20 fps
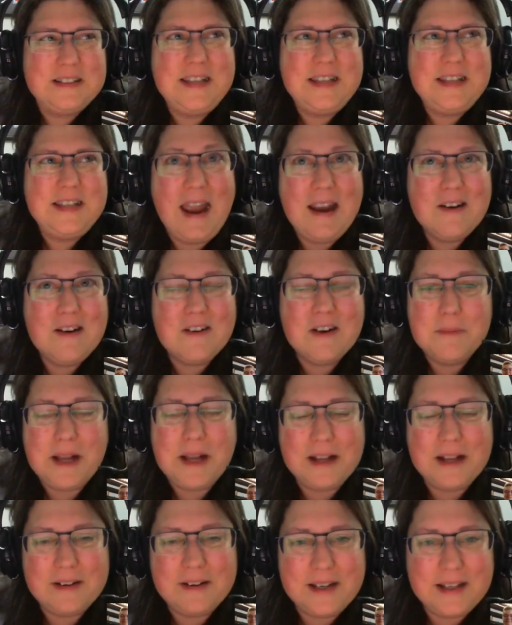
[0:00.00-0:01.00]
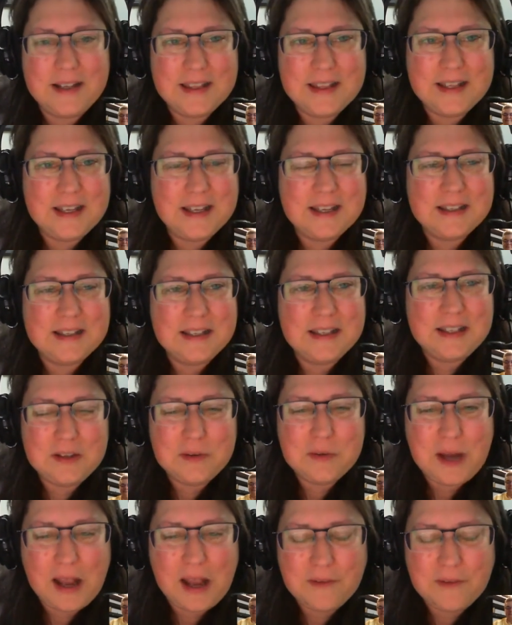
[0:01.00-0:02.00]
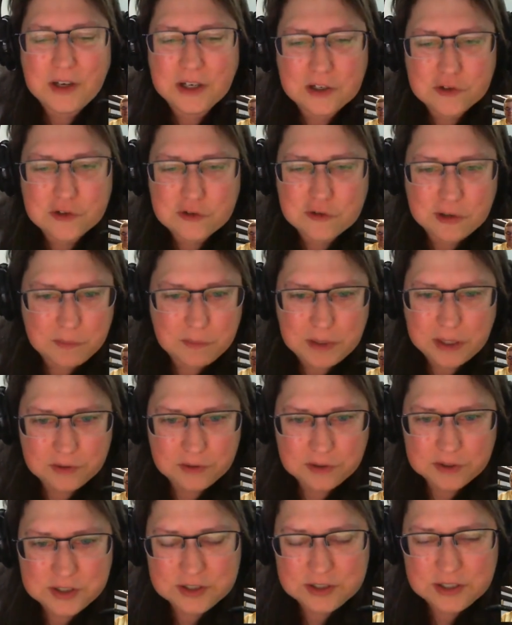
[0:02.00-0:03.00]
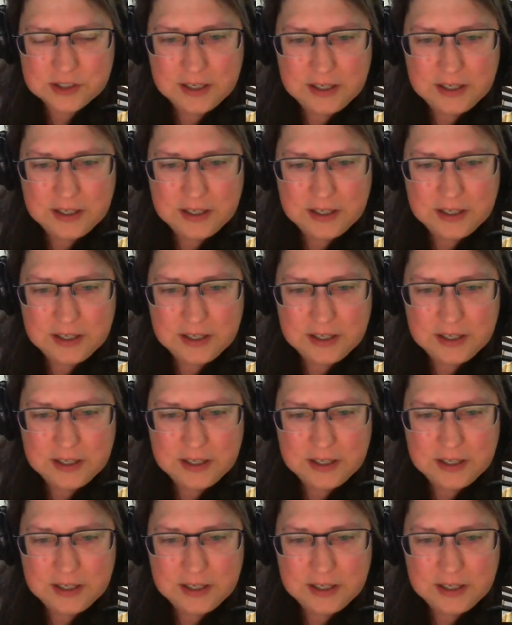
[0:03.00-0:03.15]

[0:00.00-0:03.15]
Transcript: care about anything that you have to contribute.